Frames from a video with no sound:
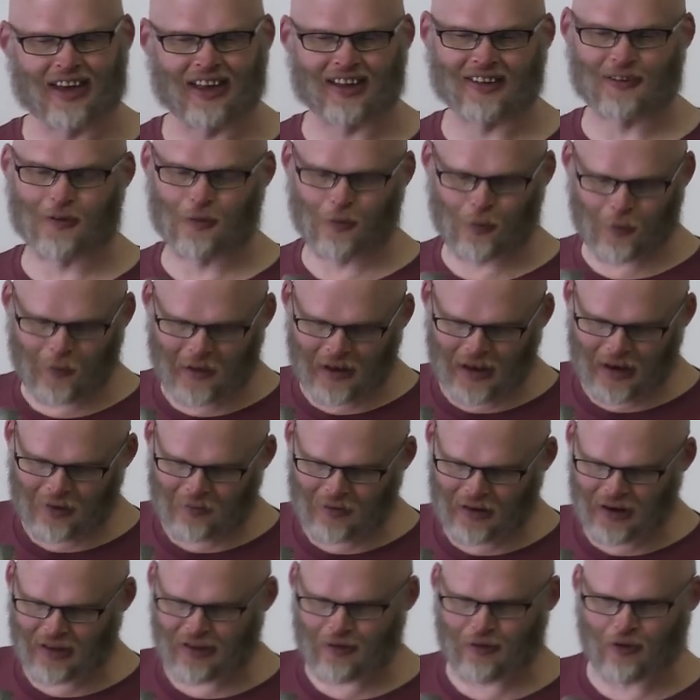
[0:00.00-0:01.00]
It's really,
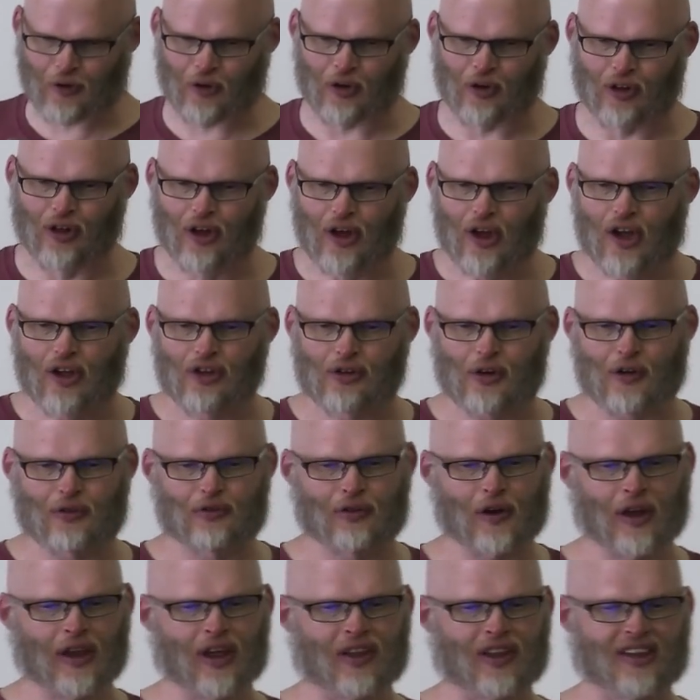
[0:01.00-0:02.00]
really difficult. So I
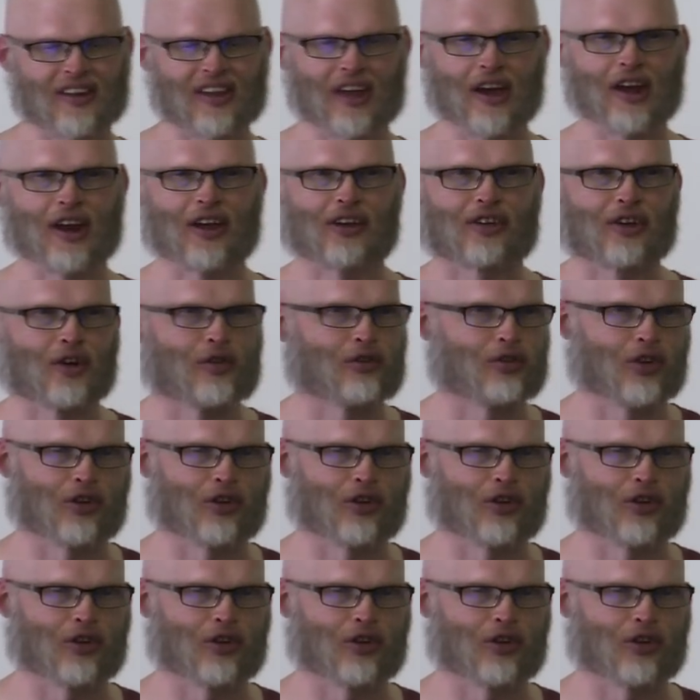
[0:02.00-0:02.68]
felt like this lady sort of